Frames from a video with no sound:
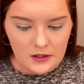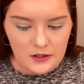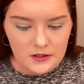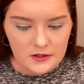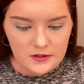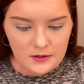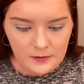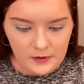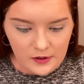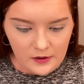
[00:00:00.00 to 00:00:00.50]

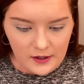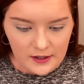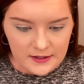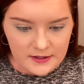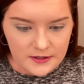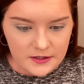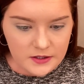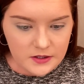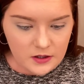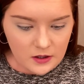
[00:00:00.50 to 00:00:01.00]
So I'm gonna go ahead
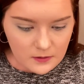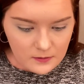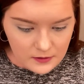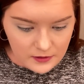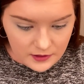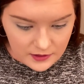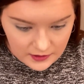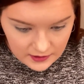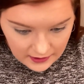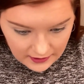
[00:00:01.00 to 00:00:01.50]
and start
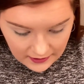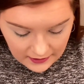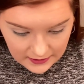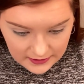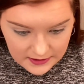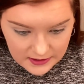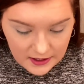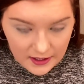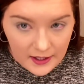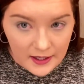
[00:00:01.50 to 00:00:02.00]
with
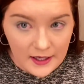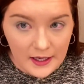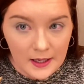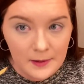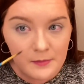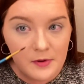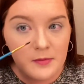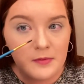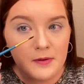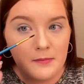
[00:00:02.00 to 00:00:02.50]
that. And
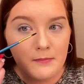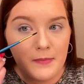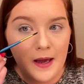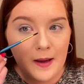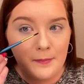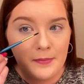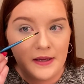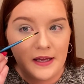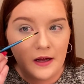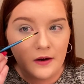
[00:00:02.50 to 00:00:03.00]
I'm gonna be
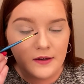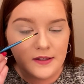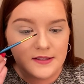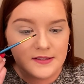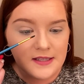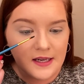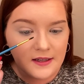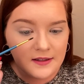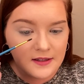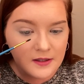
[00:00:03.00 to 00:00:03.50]
mapping out
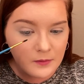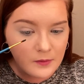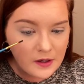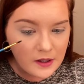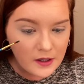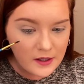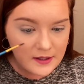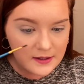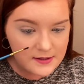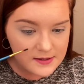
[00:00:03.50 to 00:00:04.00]
exactly
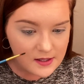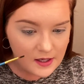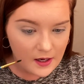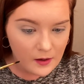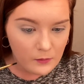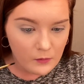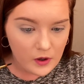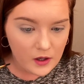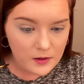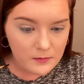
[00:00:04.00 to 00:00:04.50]
where it is that I
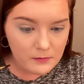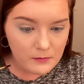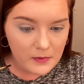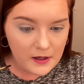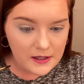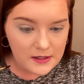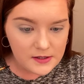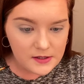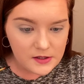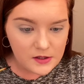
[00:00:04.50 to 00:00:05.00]
want
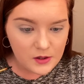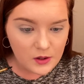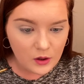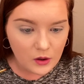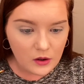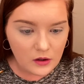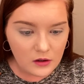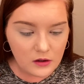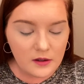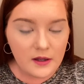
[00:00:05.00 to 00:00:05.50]
my
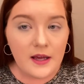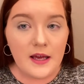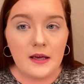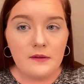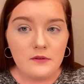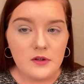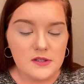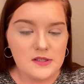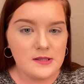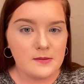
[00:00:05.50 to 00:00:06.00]
skull.
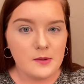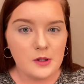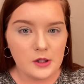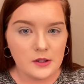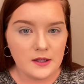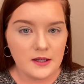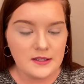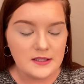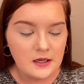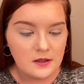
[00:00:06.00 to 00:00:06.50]
If you see me
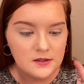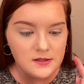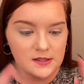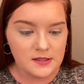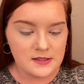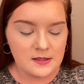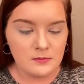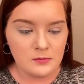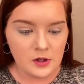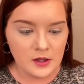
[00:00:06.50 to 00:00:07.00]
looking down, it's
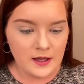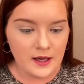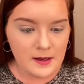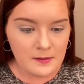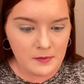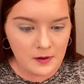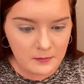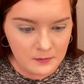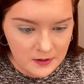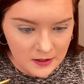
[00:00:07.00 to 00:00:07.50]
because I'm looking
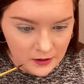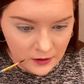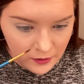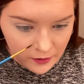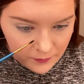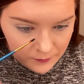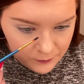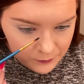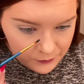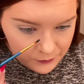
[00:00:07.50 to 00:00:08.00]
in my mirror.